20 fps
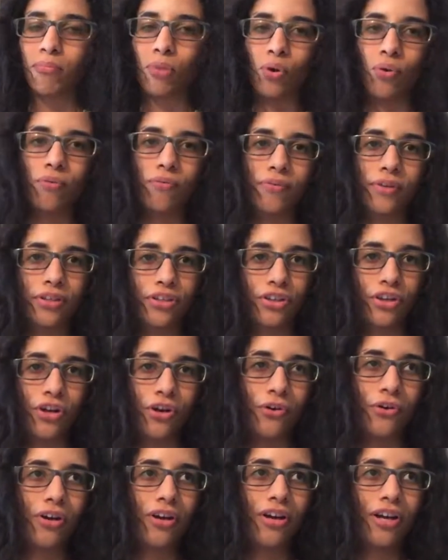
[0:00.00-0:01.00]
move,
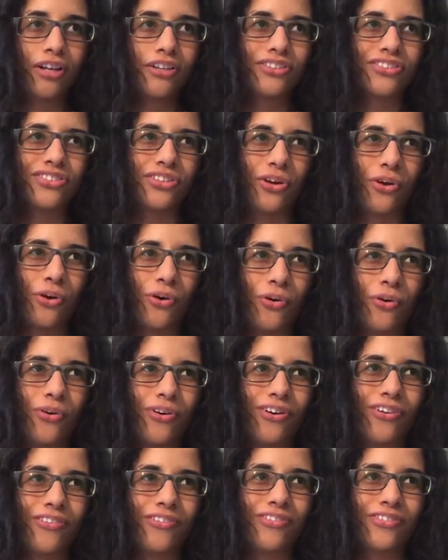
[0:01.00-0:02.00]
you know?
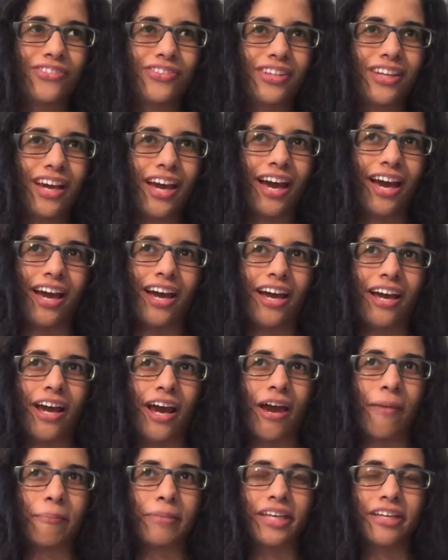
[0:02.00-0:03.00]
So
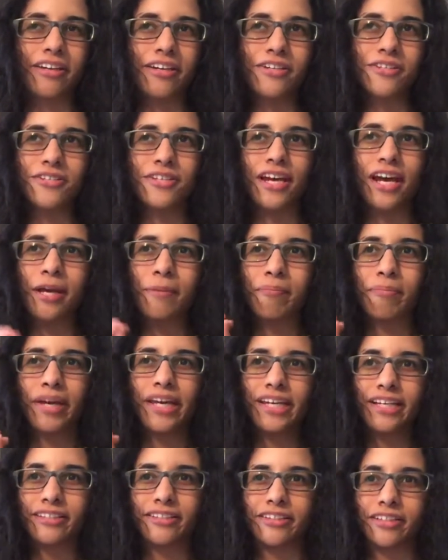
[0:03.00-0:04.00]
because I
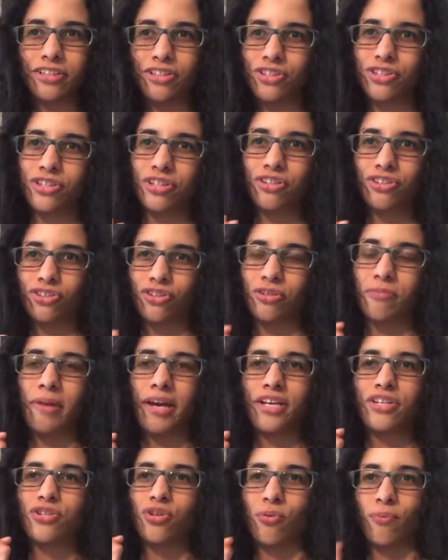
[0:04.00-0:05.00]
pay attention
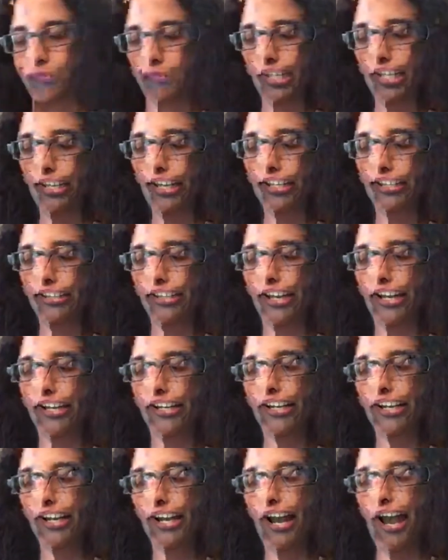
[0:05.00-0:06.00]
to my surround me like
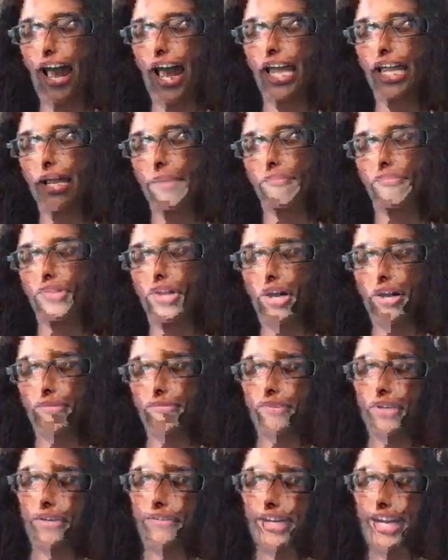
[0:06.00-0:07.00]
that, I am
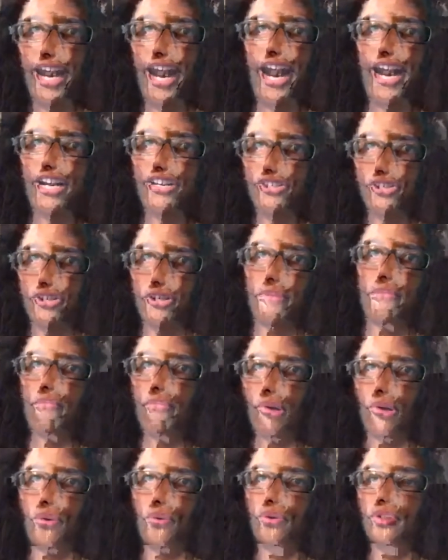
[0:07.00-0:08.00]
not very
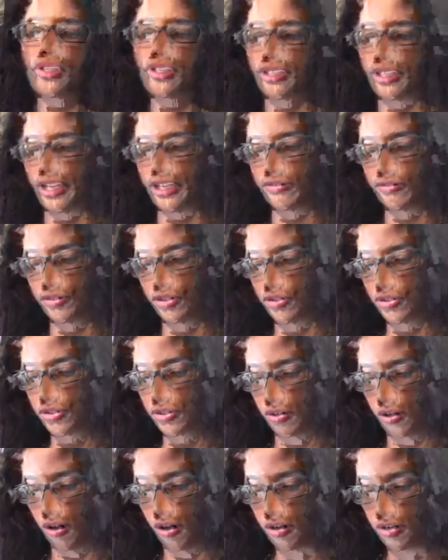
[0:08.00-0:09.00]
accident prone. Like
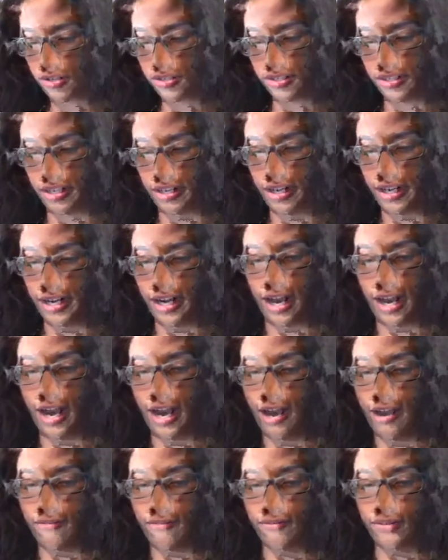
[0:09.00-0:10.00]
the scars that I
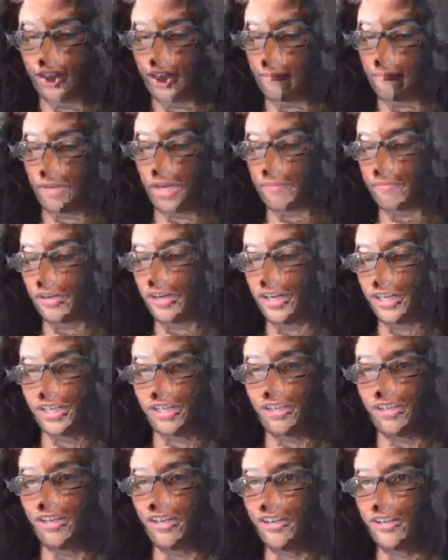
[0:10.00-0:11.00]
have in my
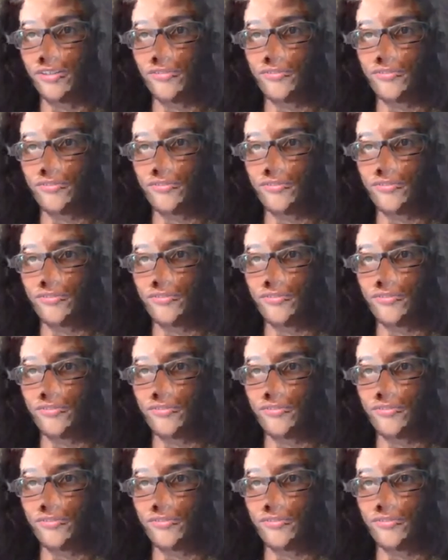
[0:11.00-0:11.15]
body,